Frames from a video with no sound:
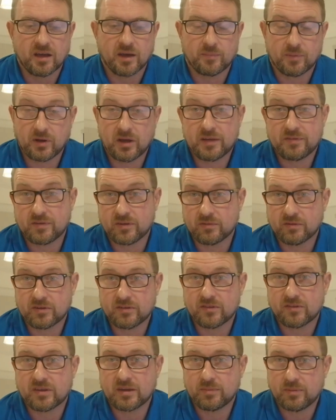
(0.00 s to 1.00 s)
apply for your
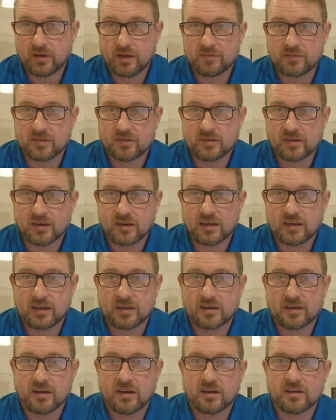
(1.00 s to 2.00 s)
residency, apply for your TIE
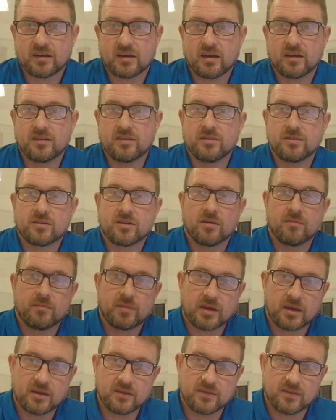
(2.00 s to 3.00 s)
card, and you come
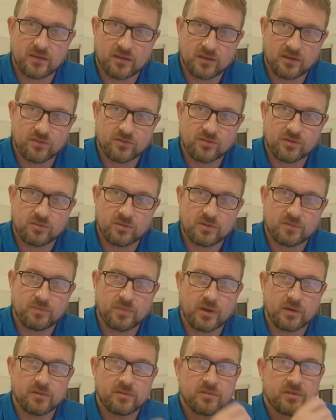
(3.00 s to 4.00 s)
back into the country with
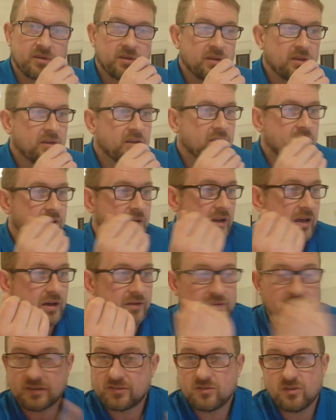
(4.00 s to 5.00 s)
both. Now,
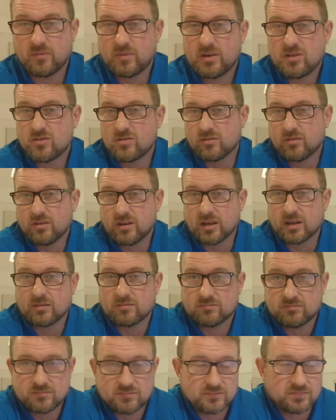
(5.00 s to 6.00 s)
that's not mentioned on
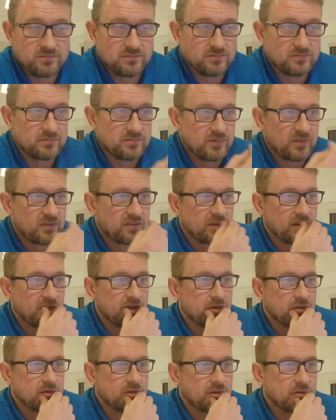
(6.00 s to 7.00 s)
here. So
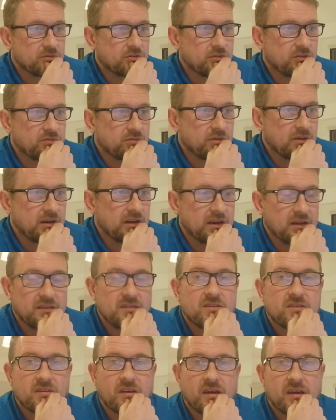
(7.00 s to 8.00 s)
it was just really an
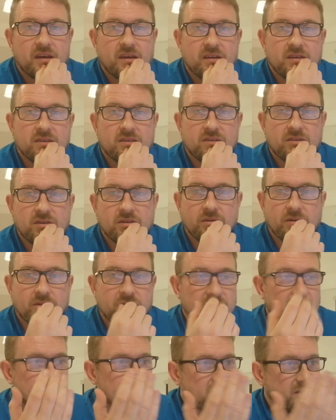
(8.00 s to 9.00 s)
insight into,
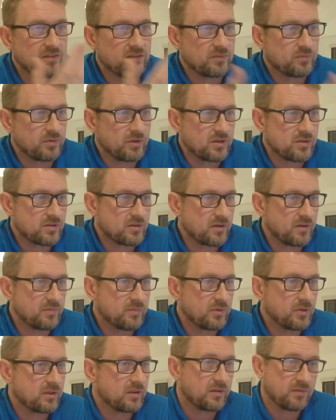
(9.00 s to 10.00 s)
obviously, this is the British
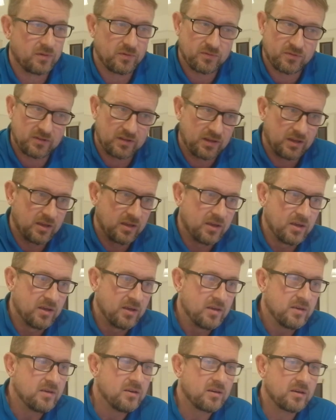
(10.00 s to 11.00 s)
government. They've obviously
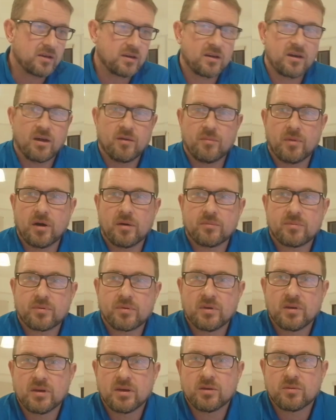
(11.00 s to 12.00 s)
come
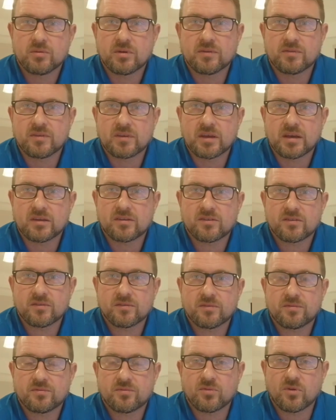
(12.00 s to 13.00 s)
up with this
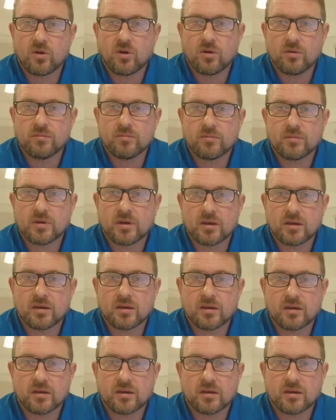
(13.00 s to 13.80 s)
from